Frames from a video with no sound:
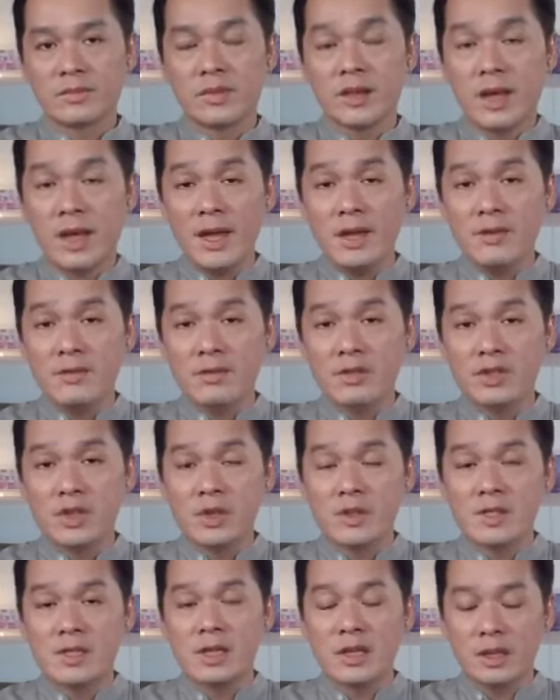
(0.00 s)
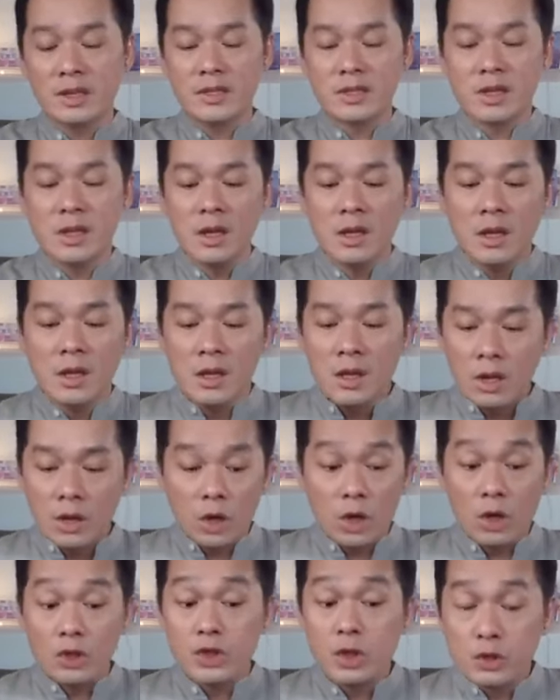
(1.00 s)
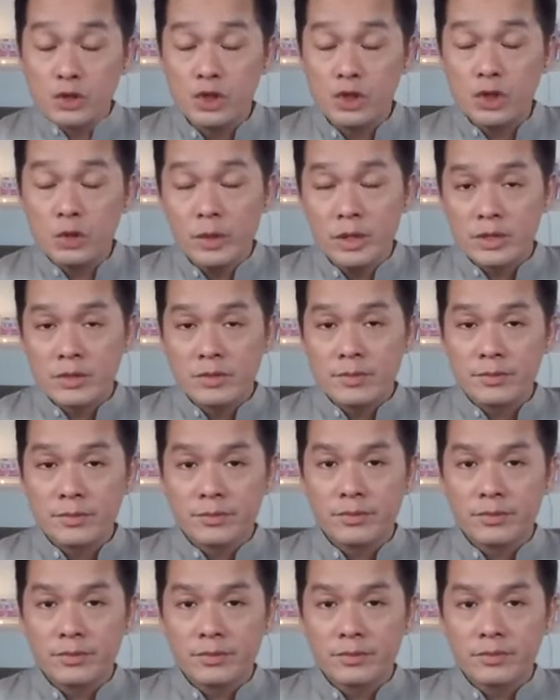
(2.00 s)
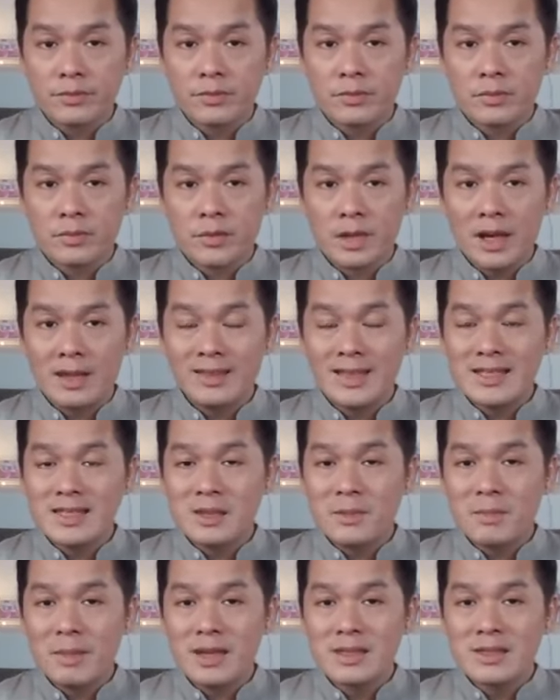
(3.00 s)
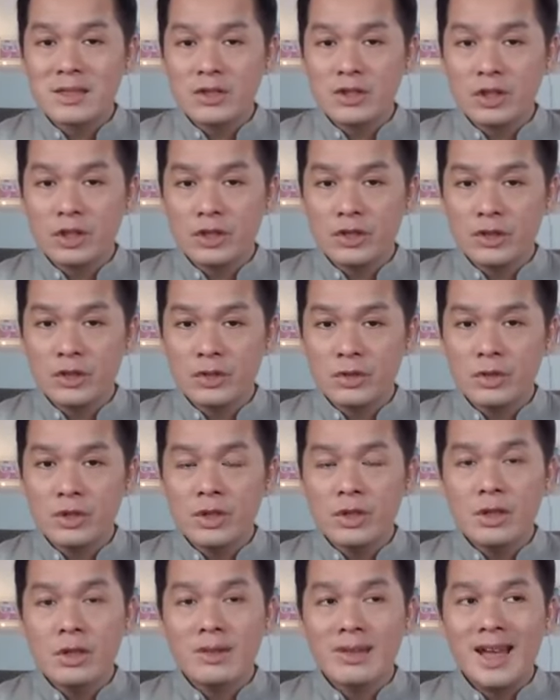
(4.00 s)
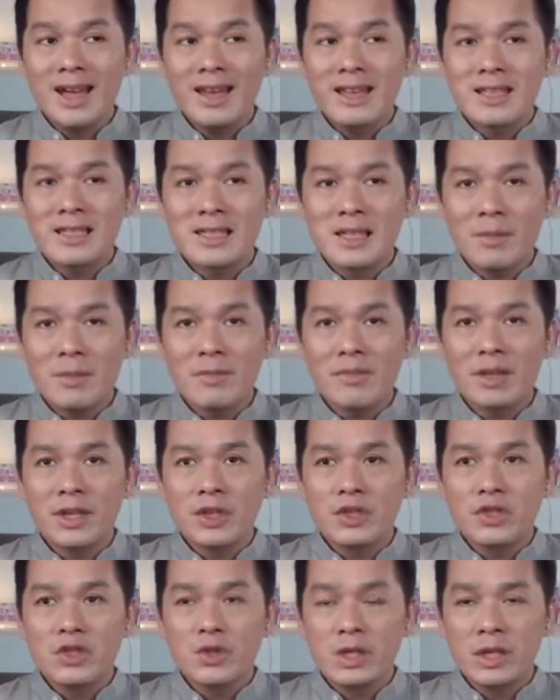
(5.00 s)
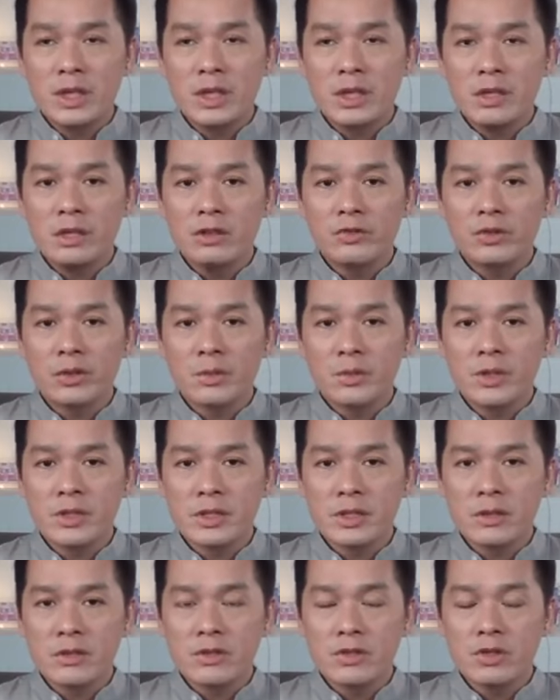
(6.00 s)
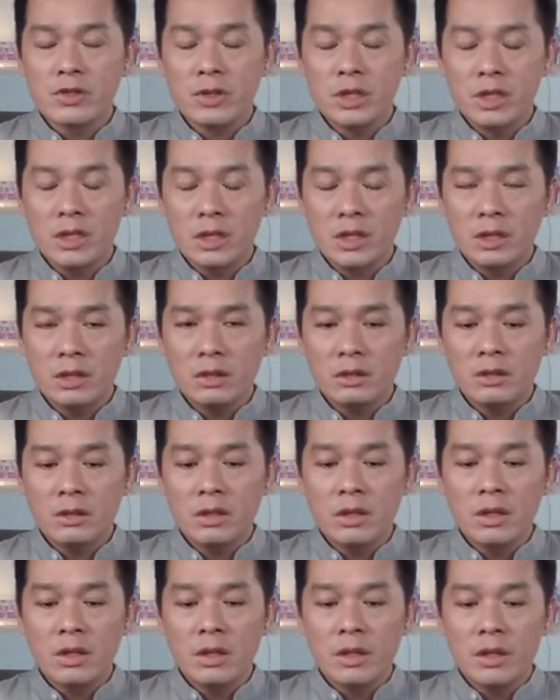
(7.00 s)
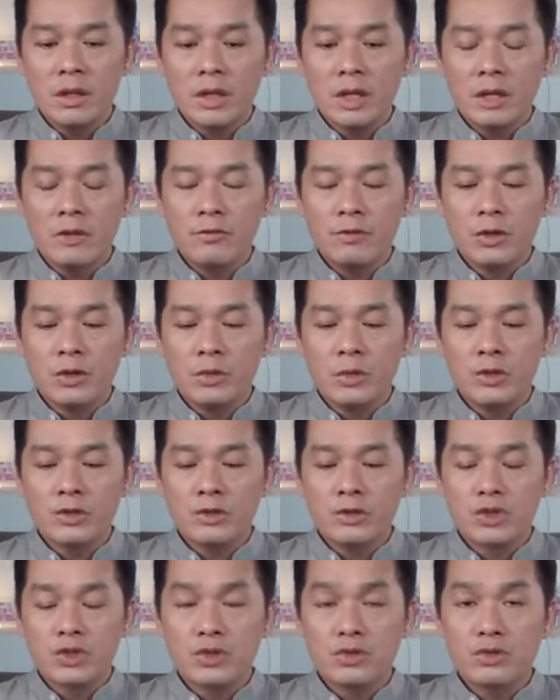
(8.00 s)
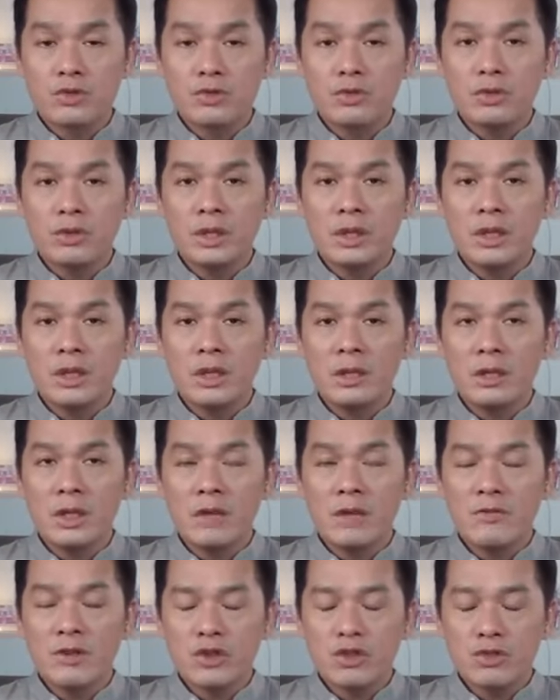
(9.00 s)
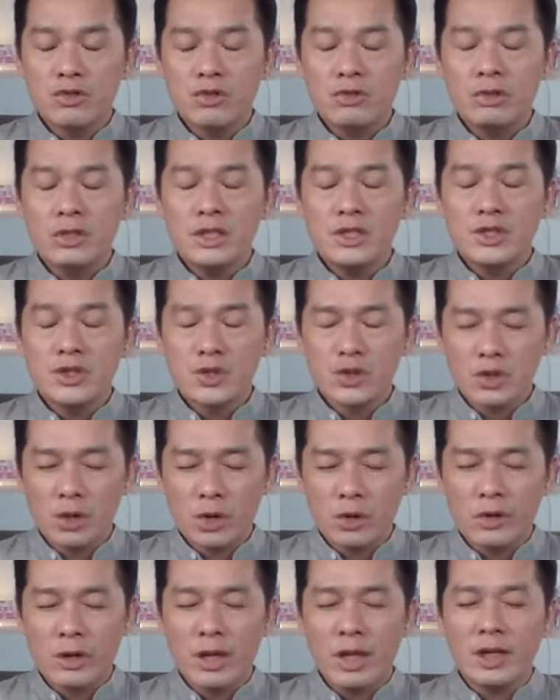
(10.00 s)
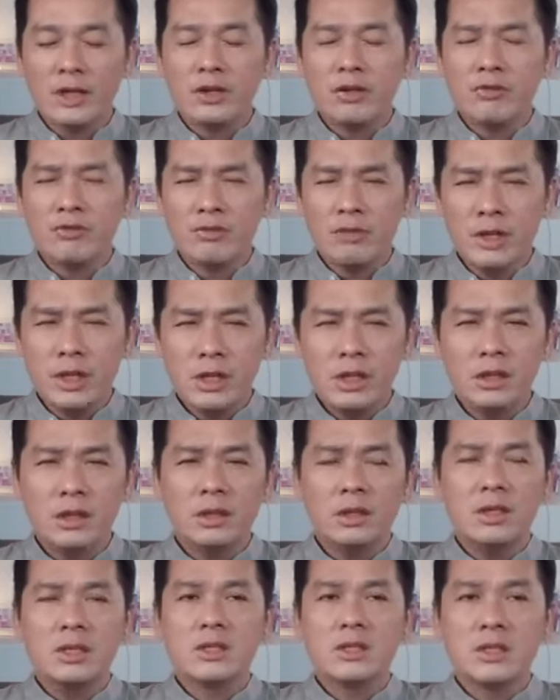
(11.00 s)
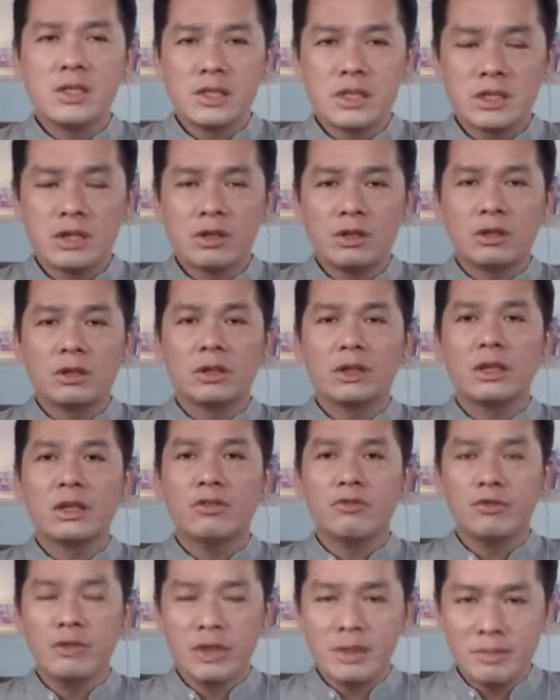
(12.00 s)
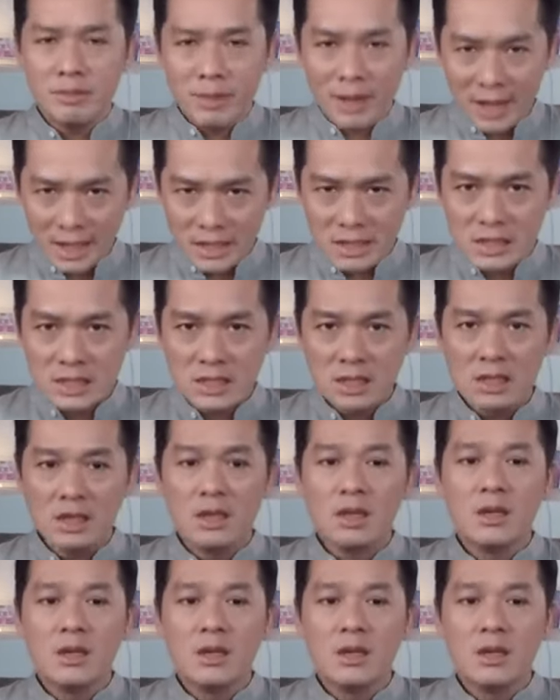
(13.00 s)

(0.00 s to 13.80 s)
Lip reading: Okay, don't say it or don't do it. That's the best thing you can do. That is something to heal from your, to heal if you were to truly, if you're truly sorry and you really sincerely repent.